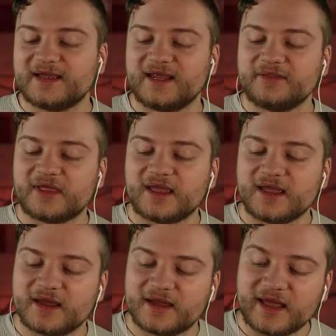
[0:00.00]
In
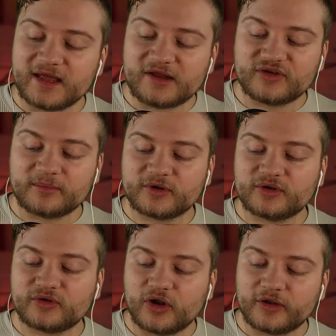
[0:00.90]
the
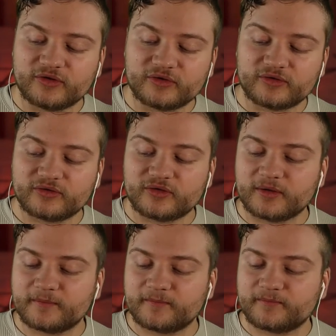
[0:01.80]
Egyptologist
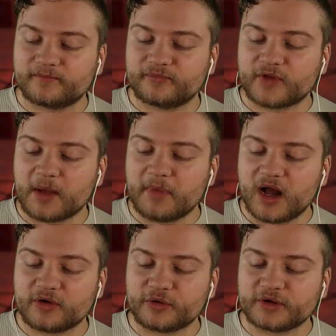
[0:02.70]

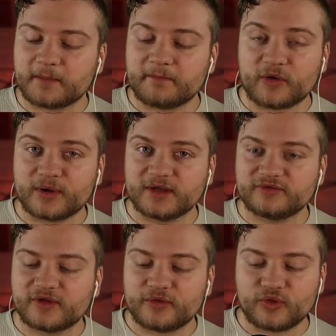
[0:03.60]
Margaret
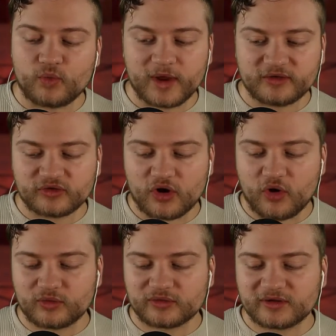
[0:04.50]
Murray's The Witch
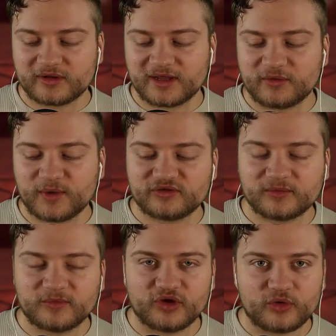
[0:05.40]
Cult in
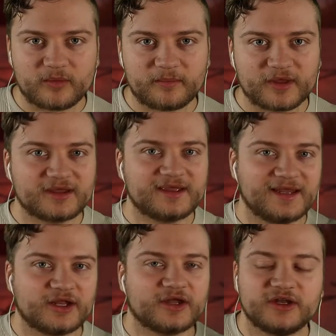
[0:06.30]
Western Europe
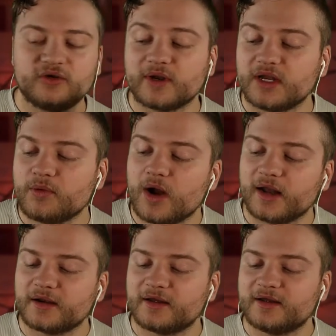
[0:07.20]
in 1921
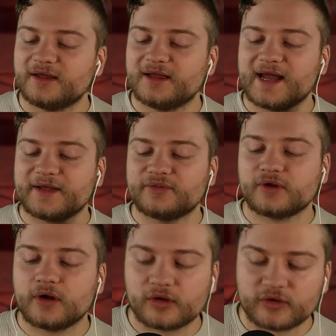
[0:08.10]
and
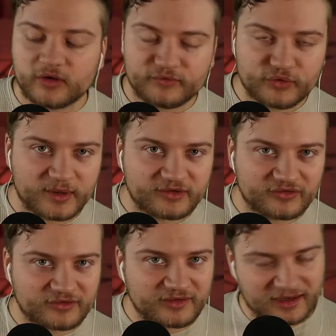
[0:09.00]
The God of the
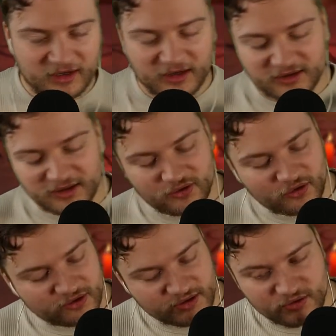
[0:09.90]
Witches in
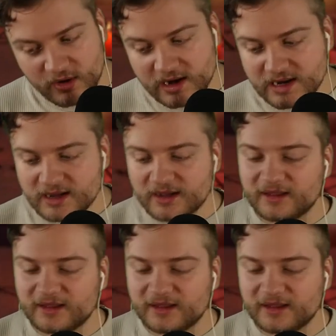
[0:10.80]
1933,